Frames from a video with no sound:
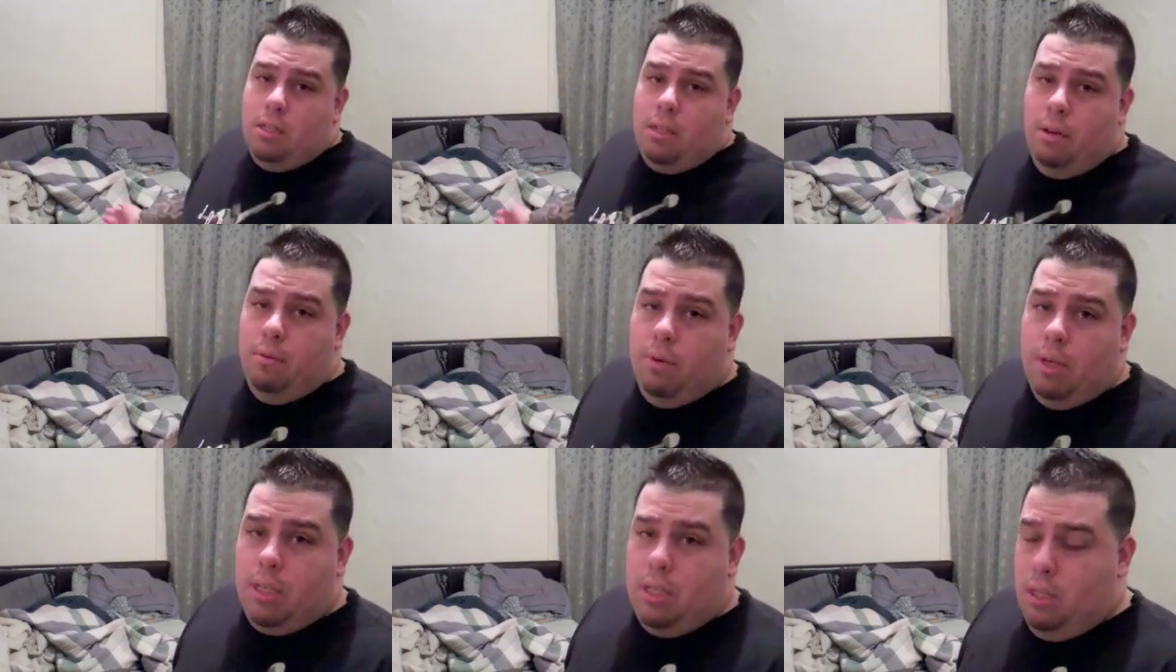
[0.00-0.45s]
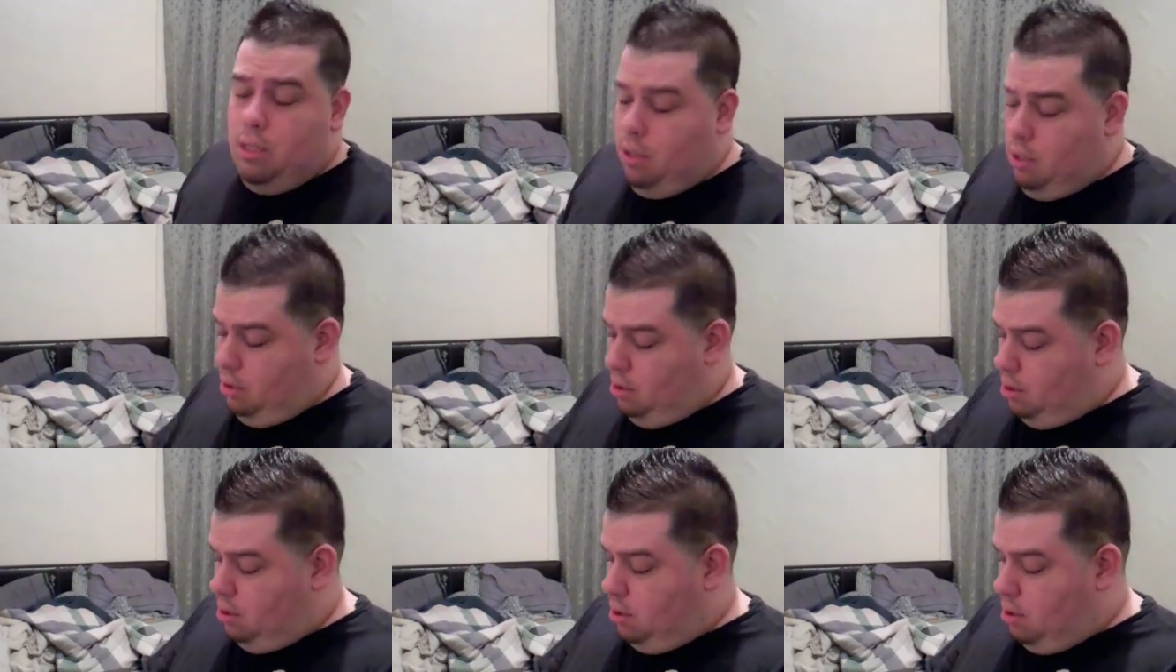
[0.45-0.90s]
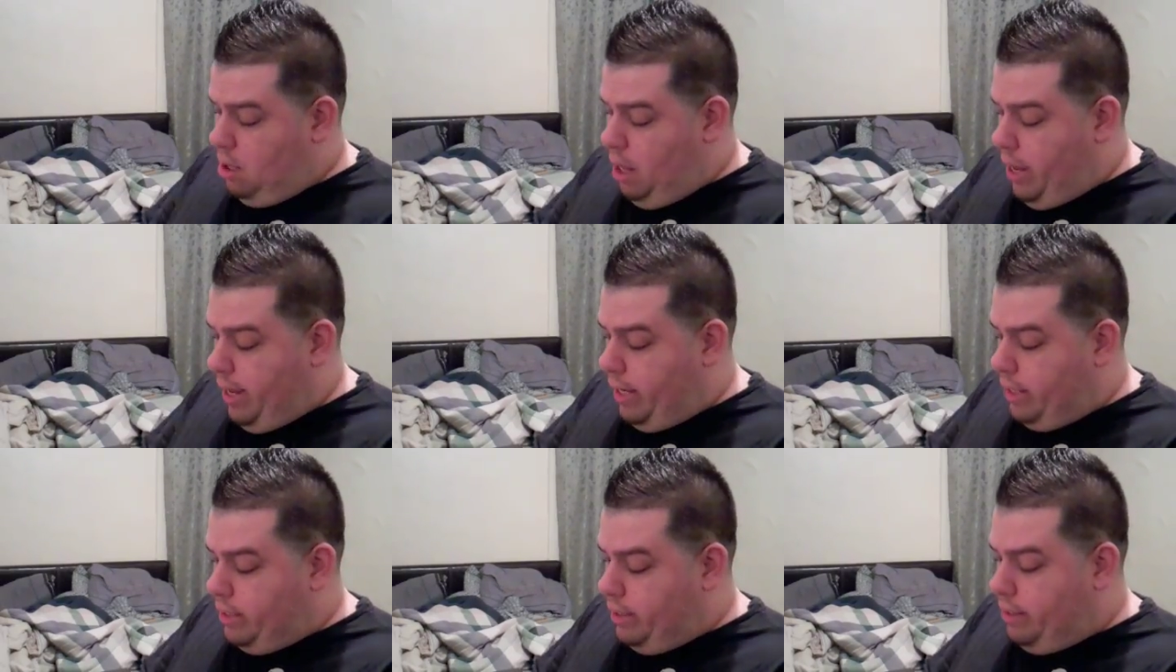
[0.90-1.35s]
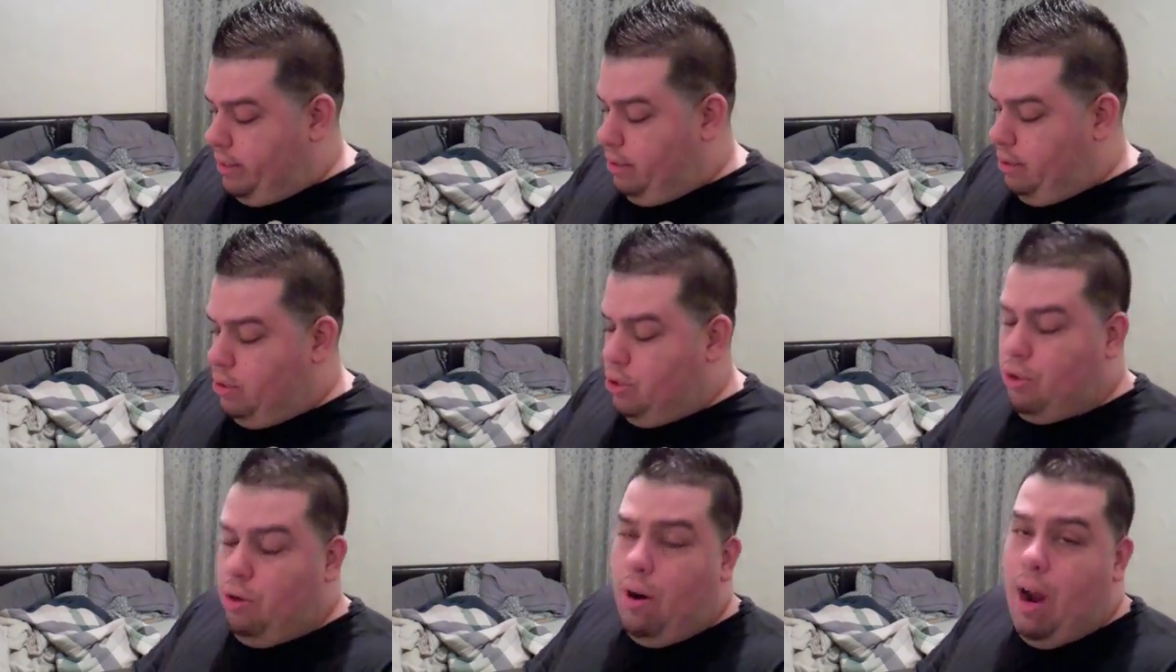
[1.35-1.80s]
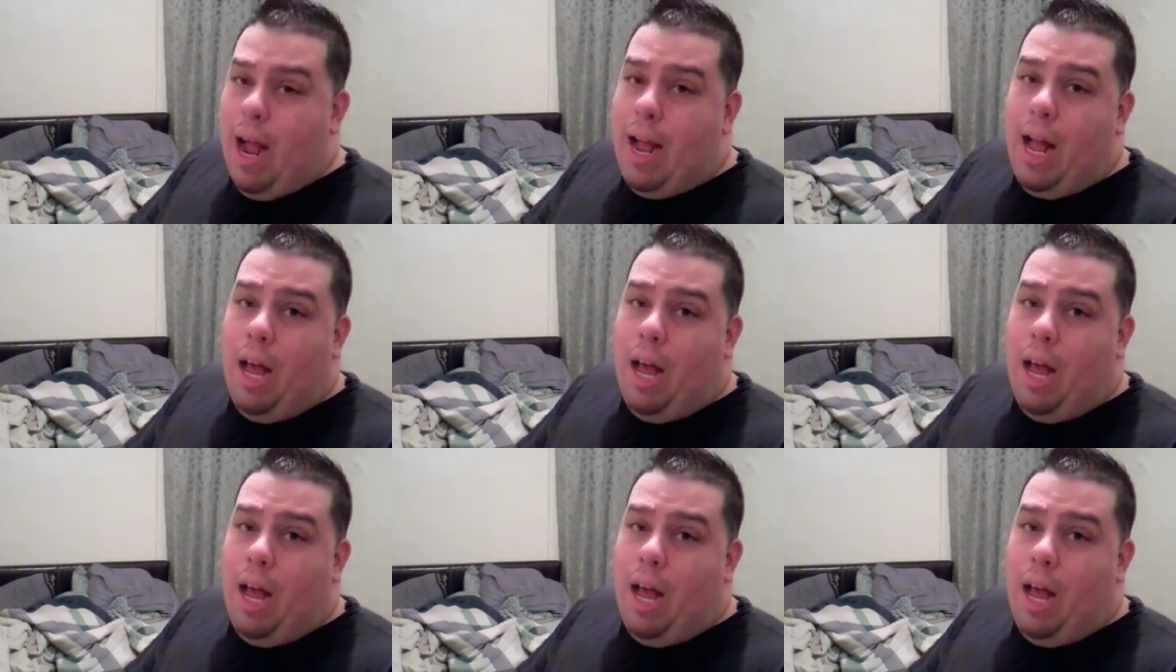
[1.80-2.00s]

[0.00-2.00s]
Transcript: There wasn't, I guess the store I